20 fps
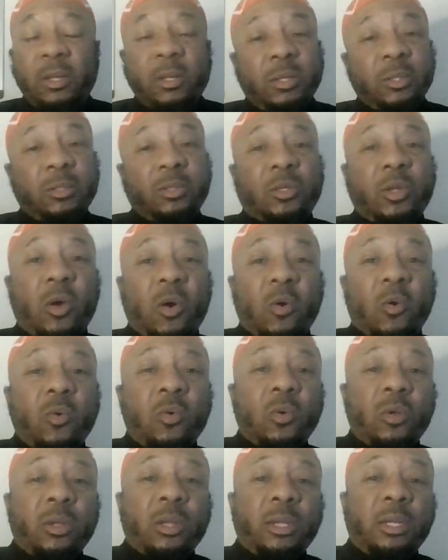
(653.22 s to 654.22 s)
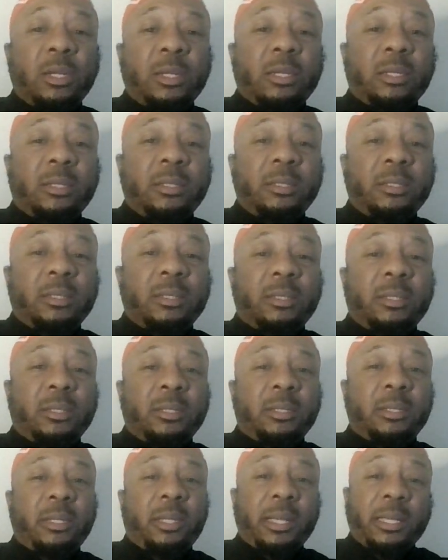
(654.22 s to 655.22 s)
So
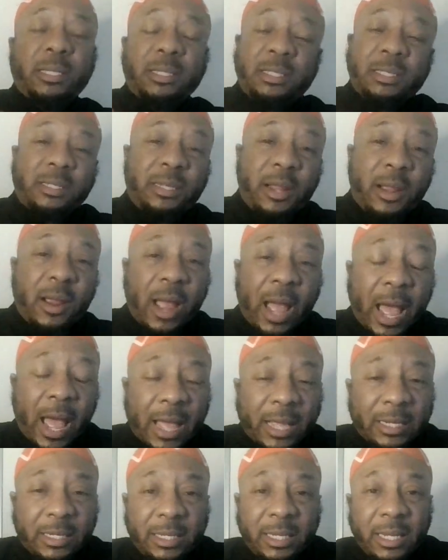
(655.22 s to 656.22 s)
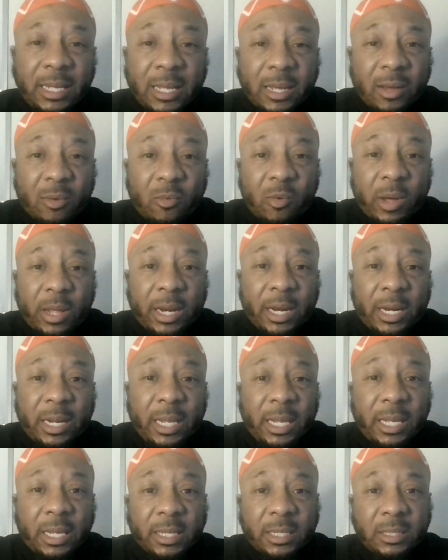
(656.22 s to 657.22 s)
this is their idea of what it
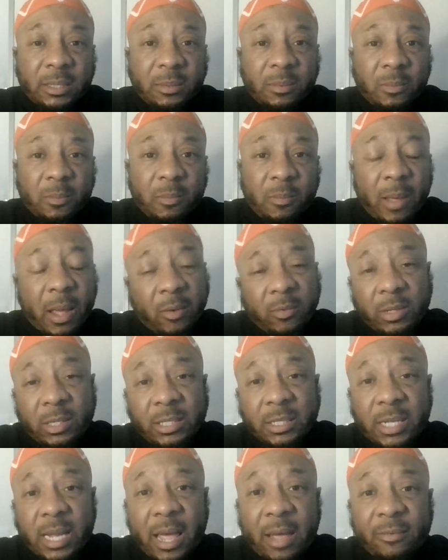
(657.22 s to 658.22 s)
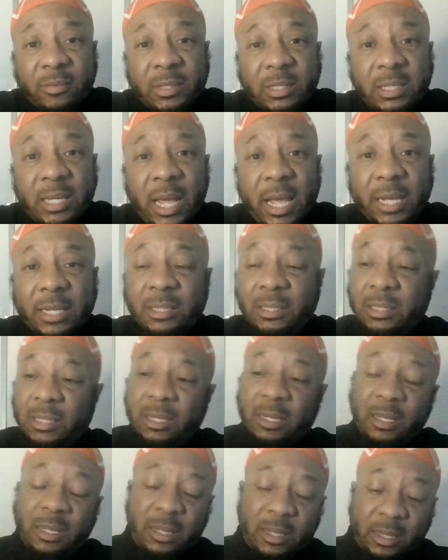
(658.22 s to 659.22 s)
is. Man, we just having sex.
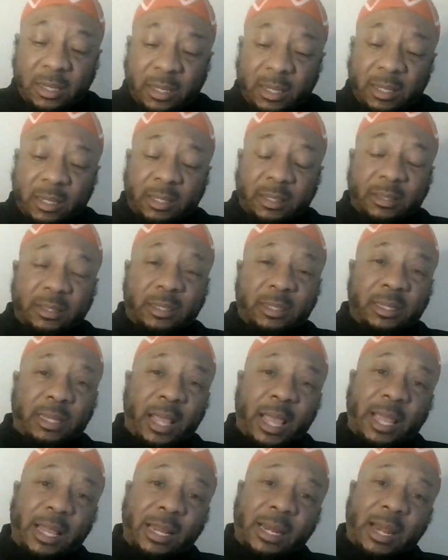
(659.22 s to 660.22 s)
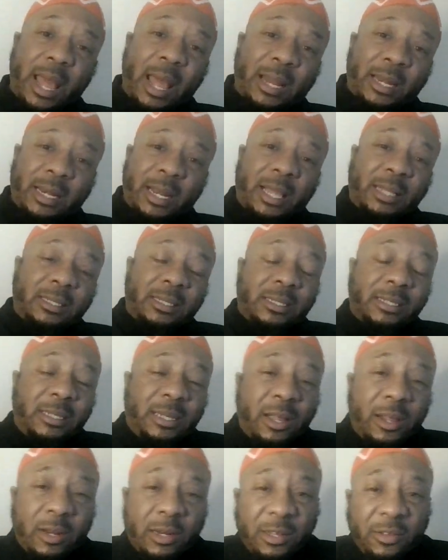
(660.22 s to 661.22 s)
They not
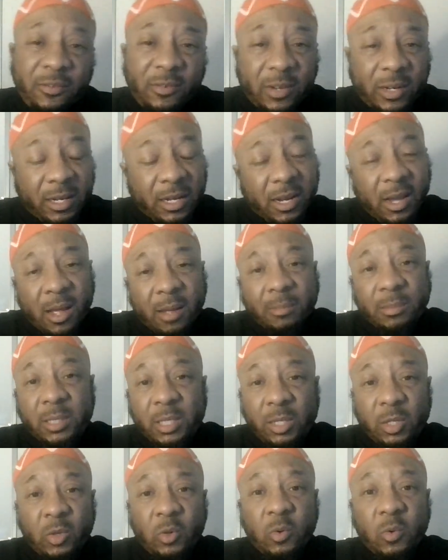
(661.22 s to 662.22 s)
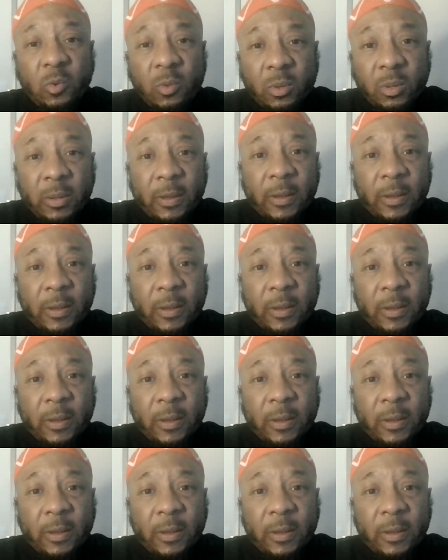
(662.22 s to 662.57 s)
necessarily finna come to you